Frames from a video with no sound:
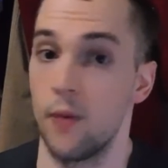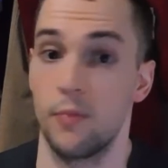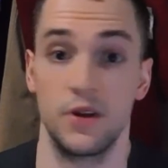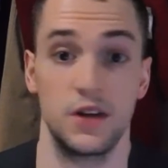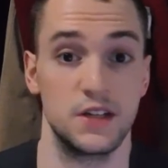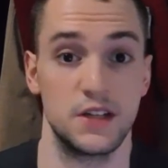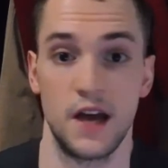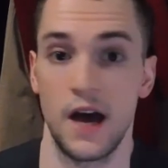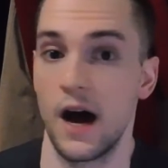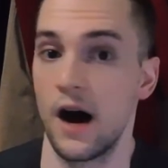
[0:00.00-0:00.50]
up
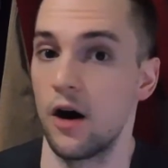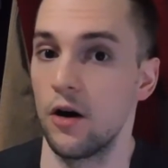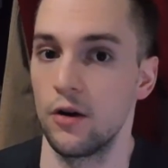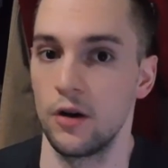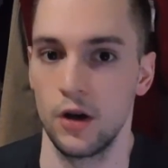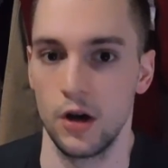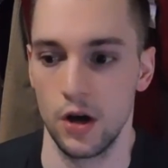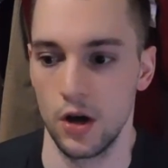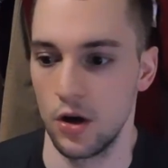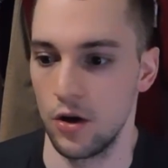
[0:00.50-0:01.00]
and down.
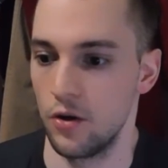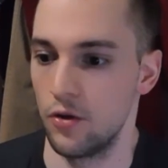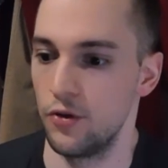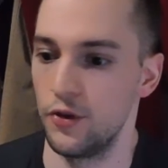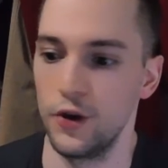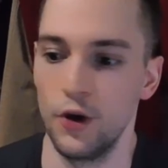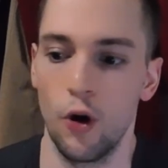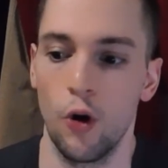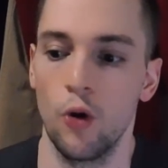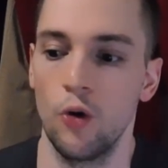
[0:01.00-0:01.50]

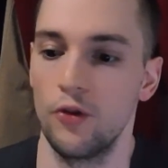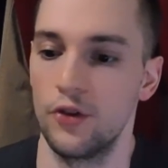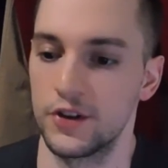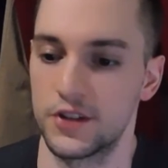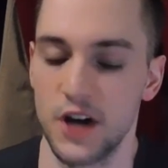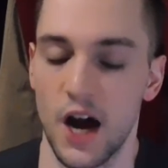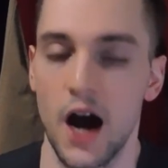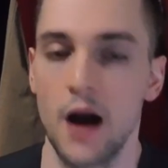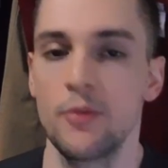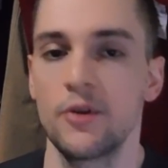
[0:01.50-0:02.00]
The
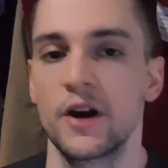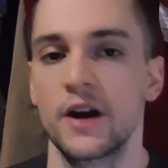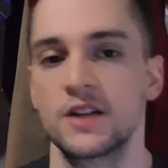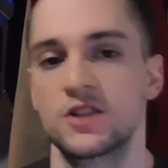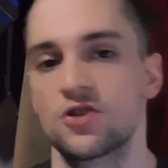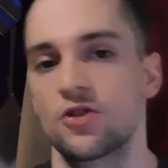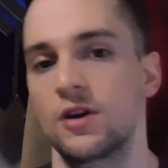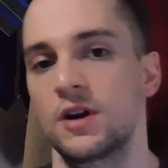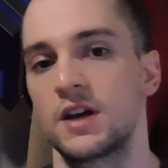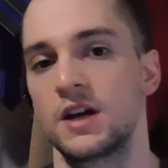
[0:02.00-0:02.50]
time that I
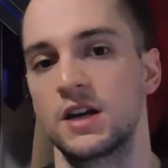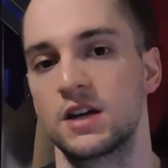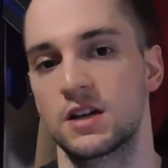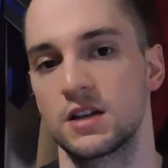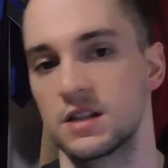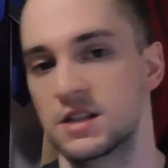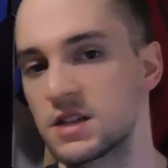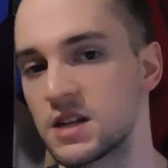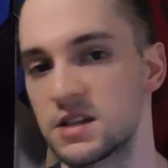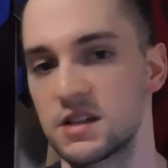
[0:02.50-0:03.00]
started to get
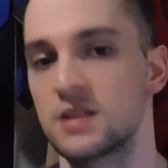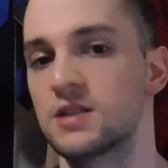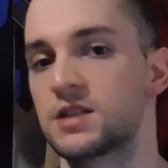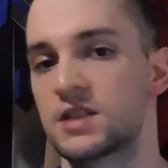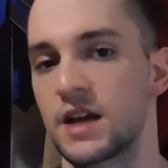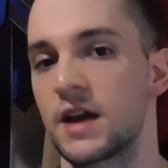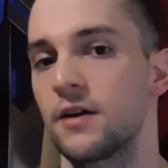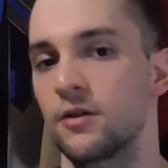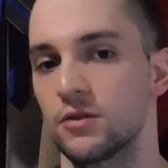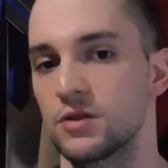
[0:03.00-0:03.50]
consistent
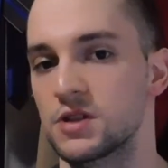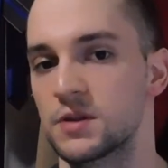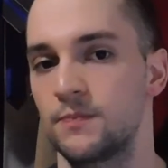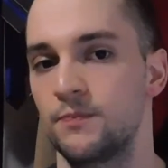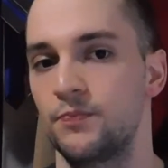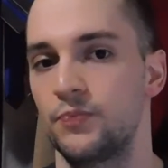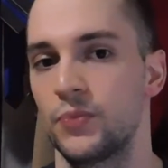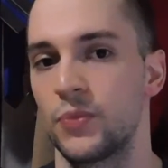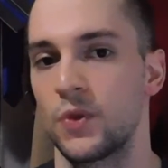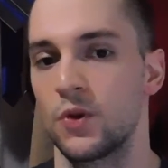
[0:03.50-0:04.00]
sales
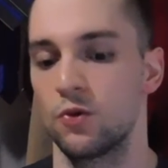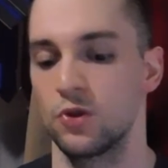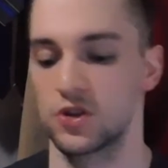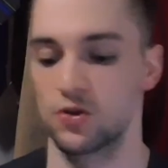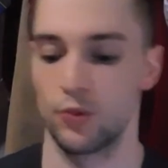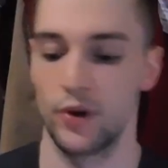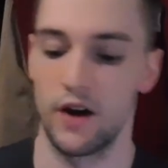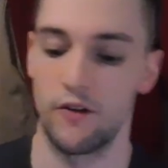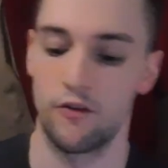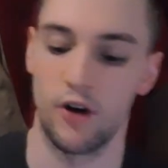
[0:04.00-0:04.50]

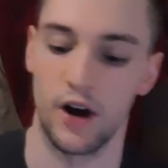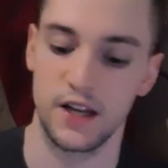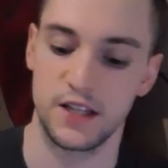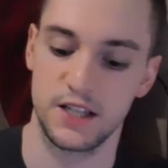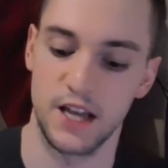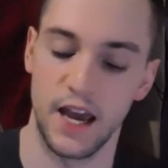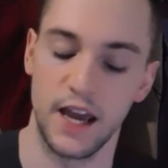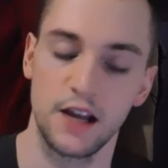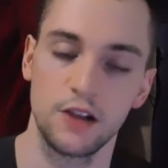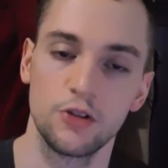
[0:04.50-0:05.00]
was whenever I
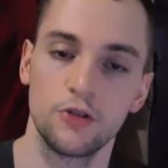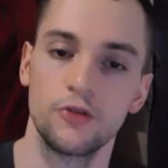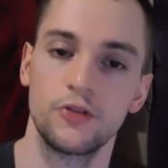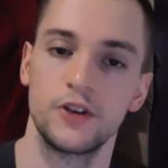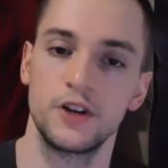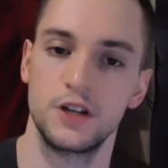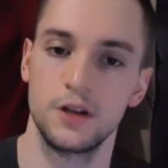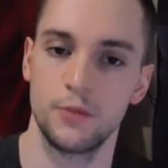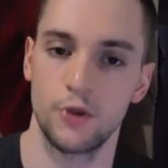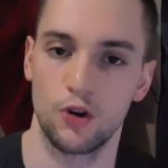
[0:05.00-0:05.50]
tailored
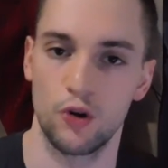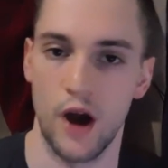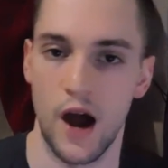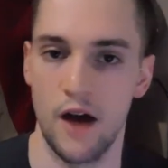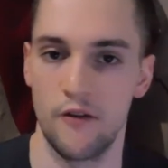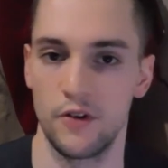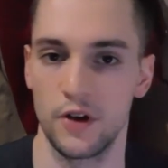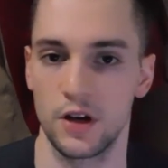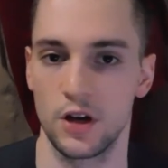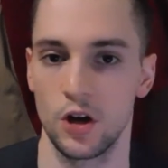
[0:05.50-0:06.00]
the
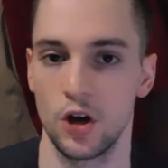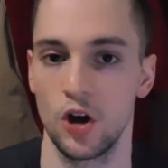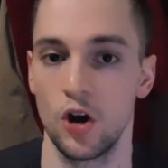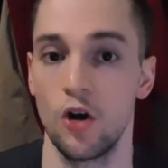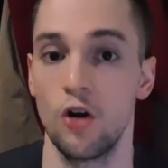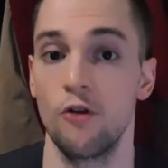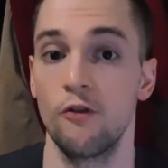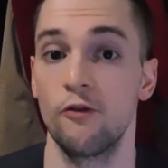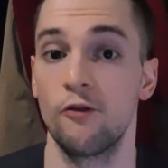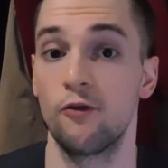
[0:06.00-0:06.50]
demographic
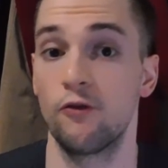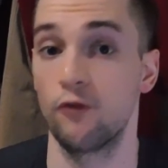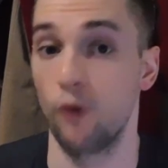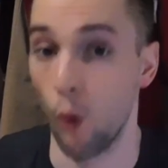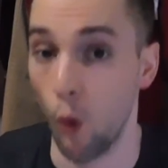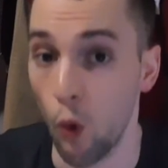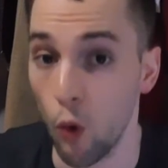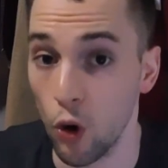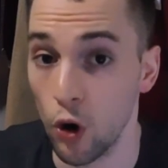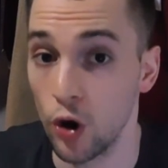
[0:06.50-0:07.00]

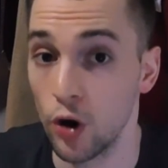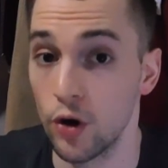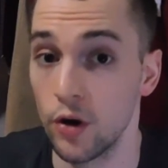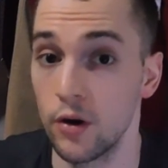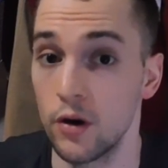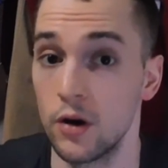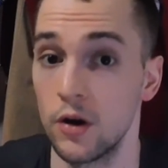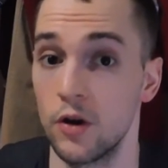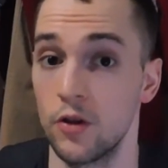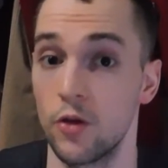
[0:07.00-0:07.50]
for
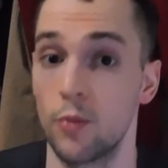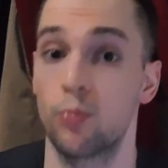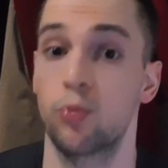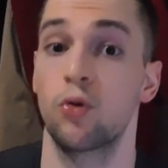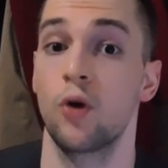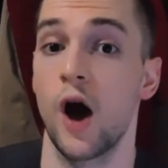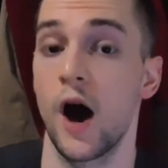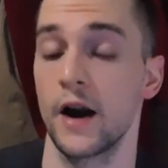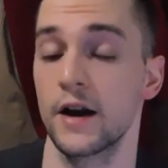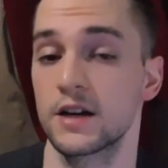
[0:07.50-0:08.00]
the
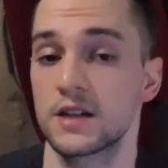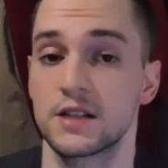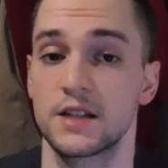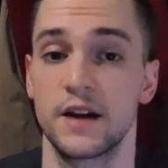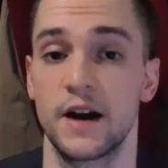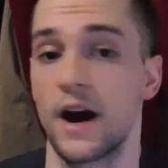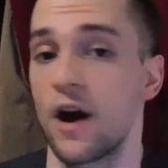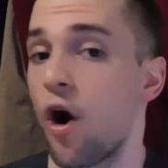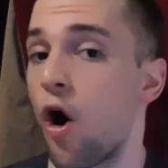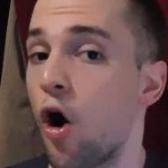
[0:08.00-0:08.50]
products
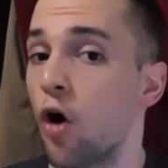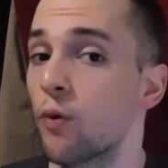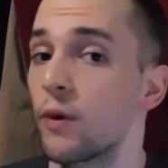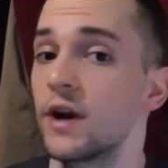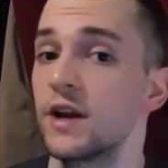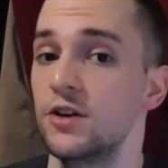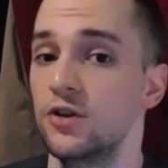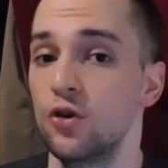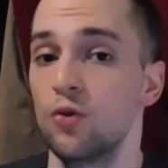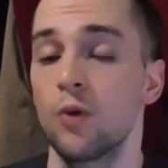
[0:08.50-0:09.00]
that I
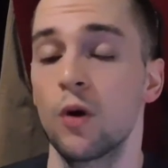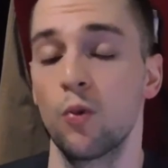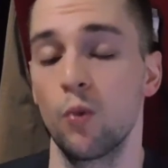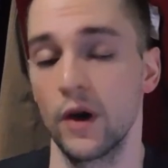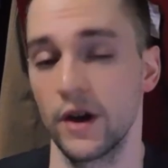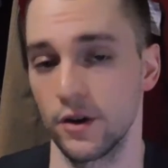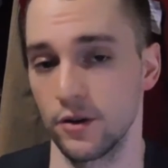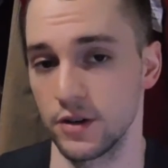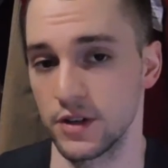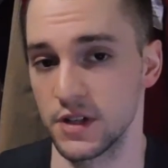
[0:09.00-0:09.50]
already knew were
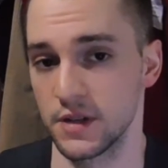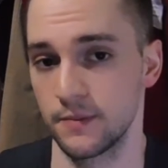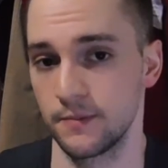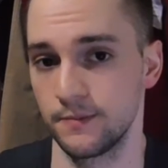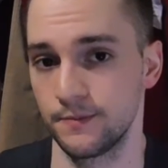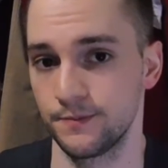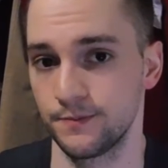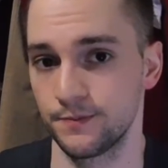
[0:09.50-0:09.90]
winners.